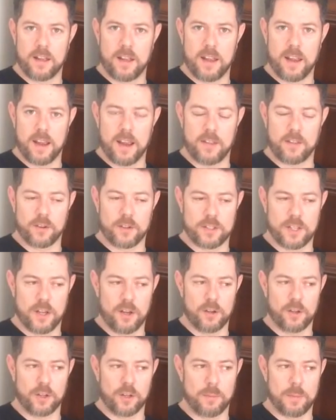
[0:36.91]
and they're
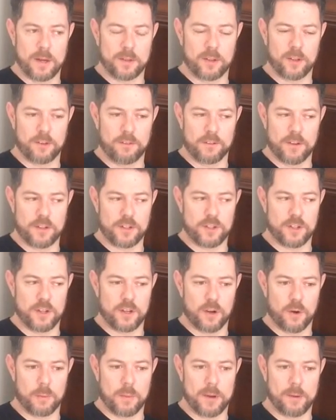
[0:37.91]
telling you about their vision
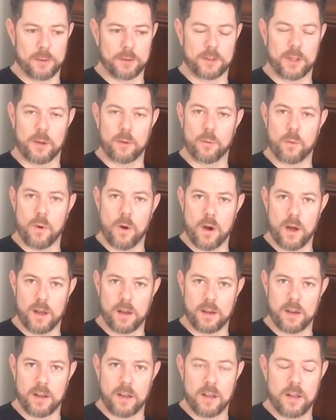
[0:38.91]
or about what they want,